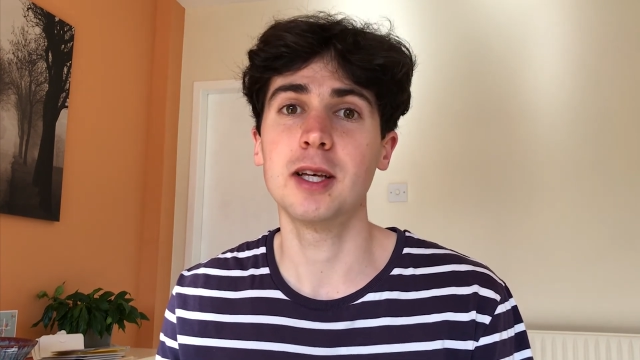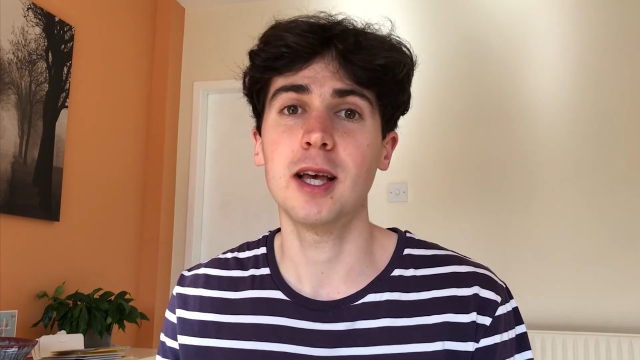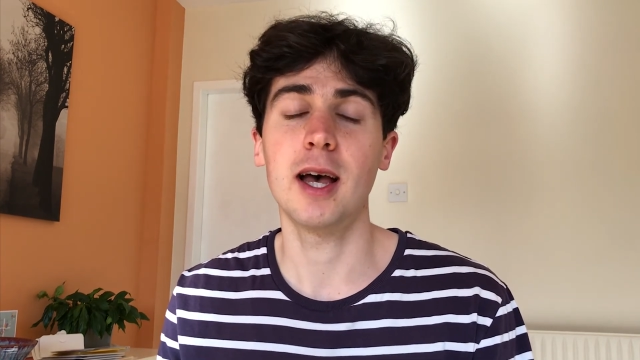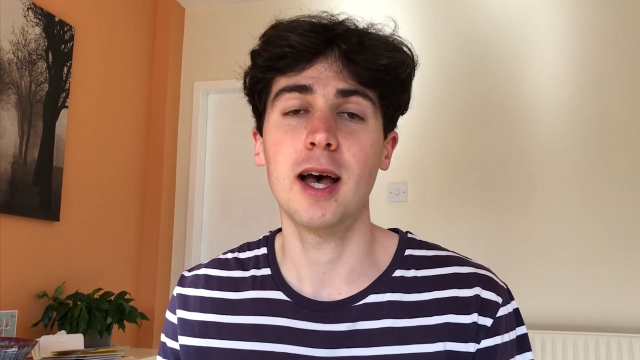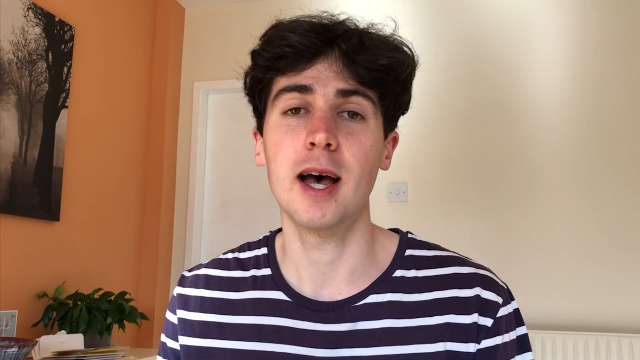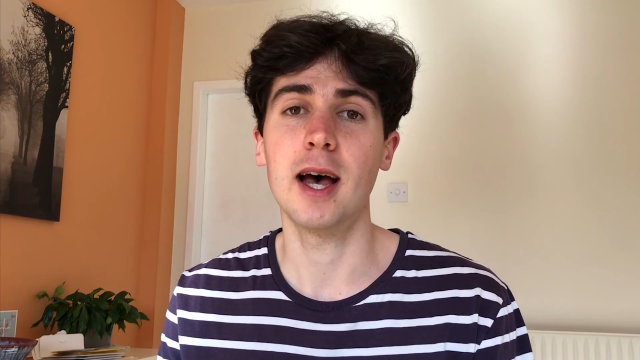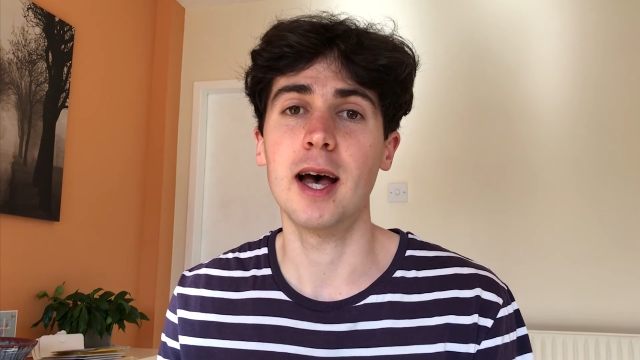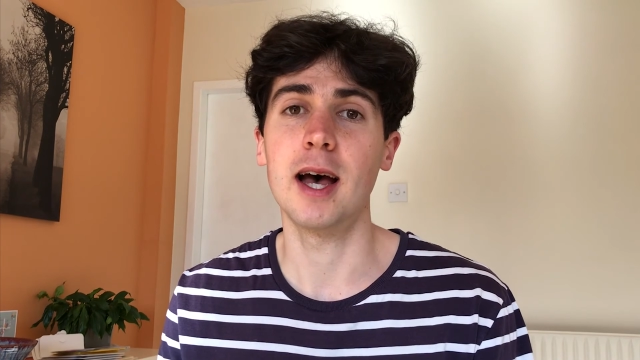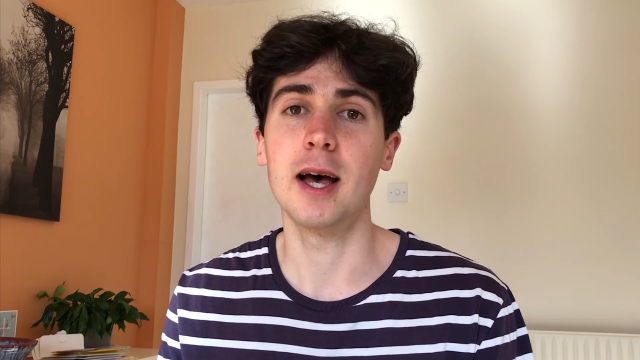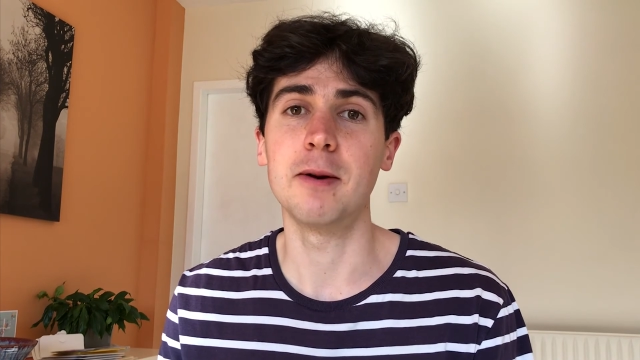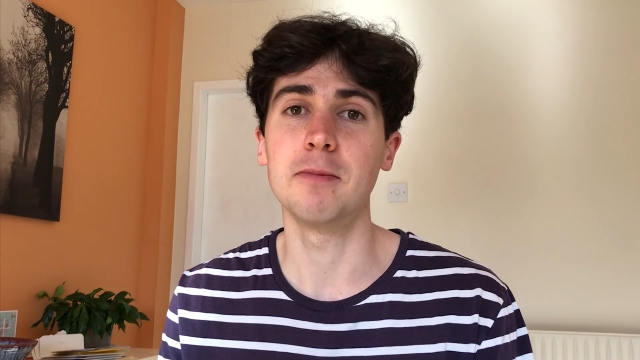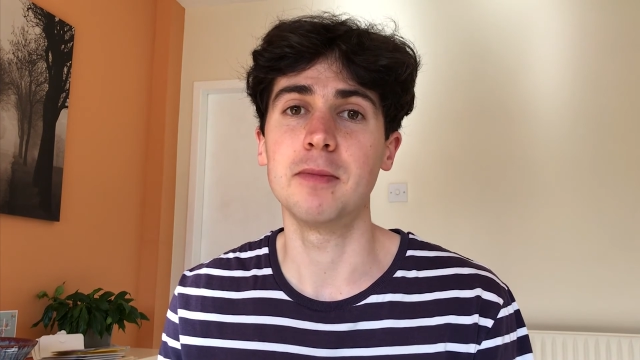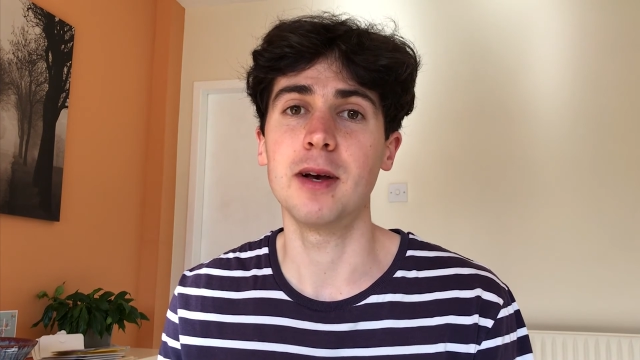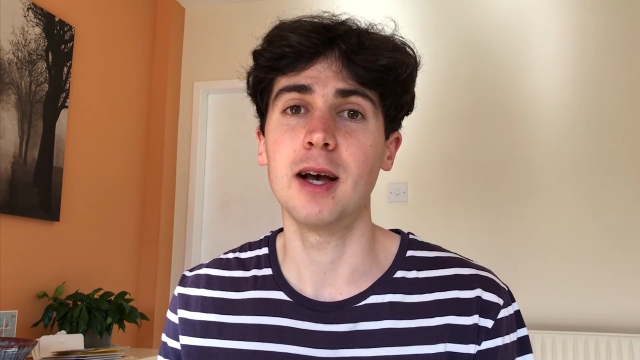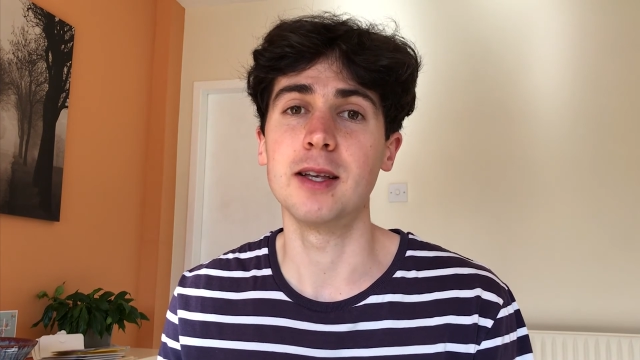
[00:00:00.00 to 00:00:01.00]

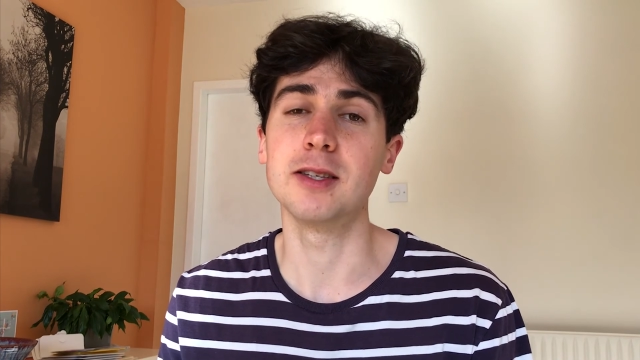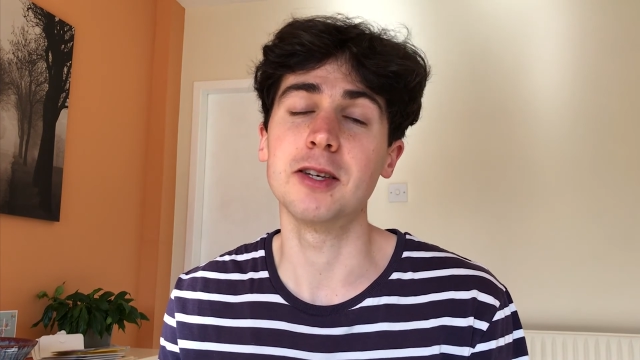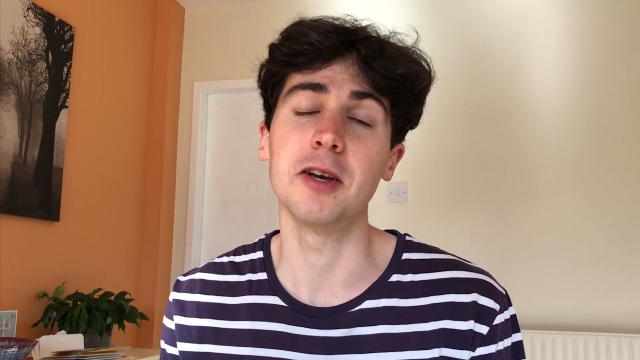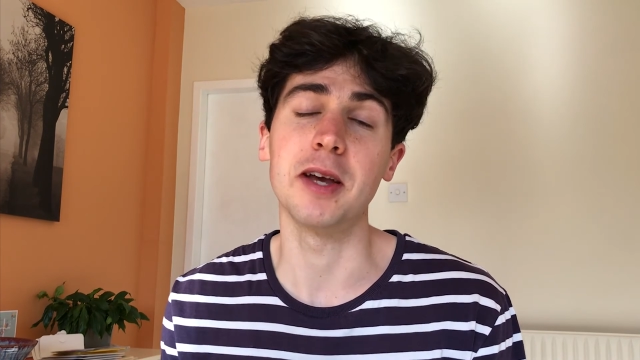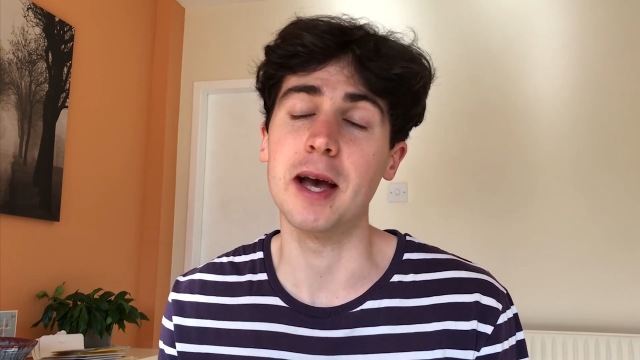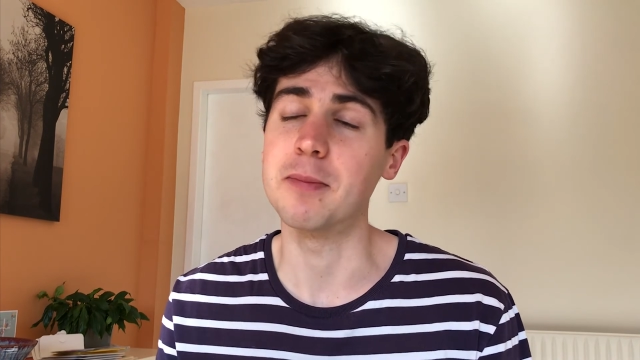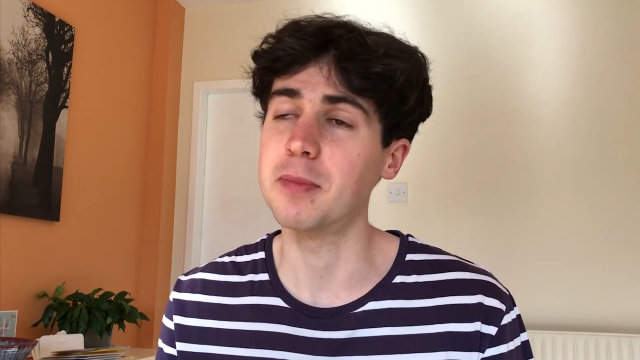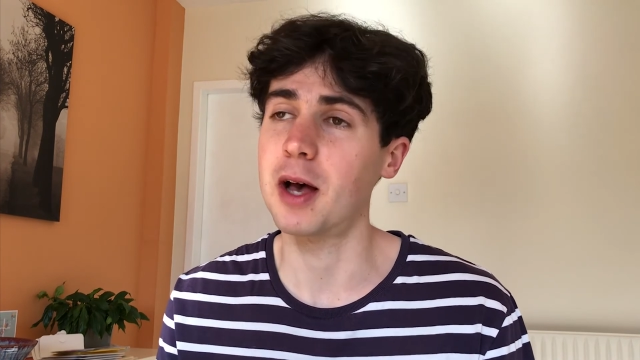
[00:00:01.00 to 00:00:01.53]
And so I'd